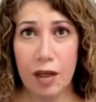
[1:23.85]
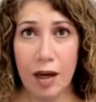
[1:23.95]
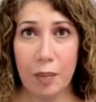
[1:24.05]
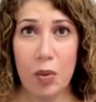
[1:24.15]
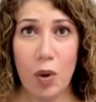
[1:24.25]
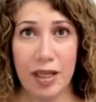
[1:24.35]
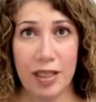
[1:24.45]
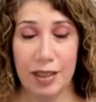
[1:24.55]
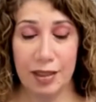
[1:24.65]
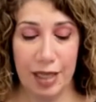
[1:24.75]
Number 1
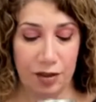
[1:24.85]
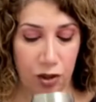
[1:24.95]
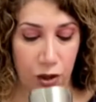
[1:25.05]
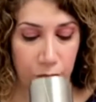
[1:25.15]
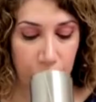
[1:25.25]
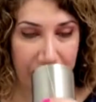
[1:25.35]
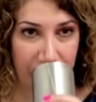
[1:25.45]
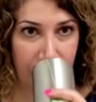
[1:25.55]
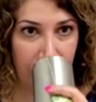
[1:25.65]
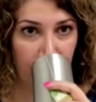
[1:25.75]
is intestinal
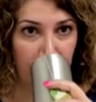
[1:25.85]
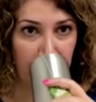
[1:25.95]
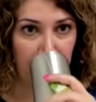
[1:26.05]
mobility.